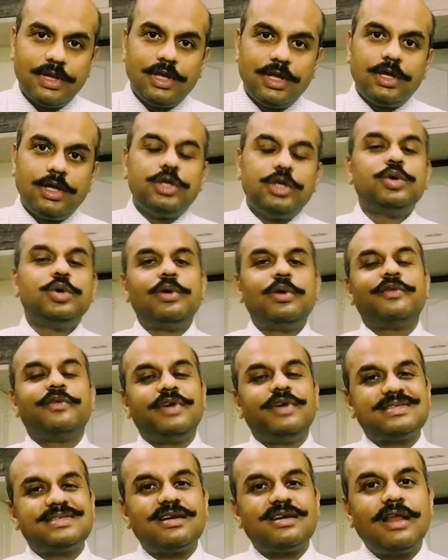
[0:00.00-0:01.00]
You would have
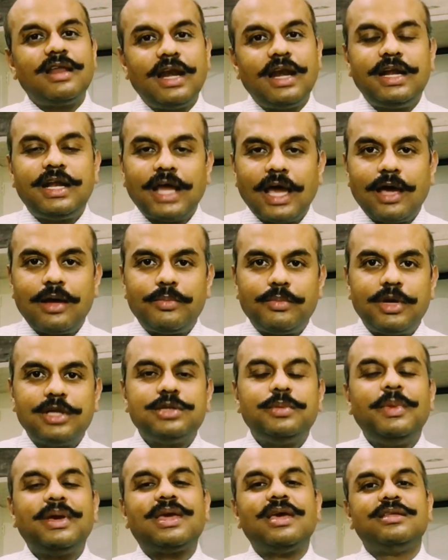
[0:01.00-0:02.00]
wasted an entire month
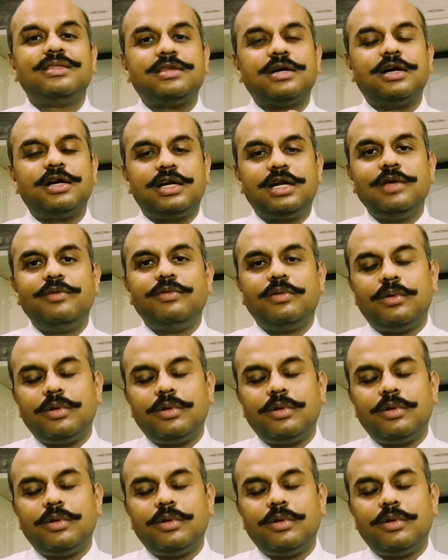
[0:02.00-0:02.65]
making 30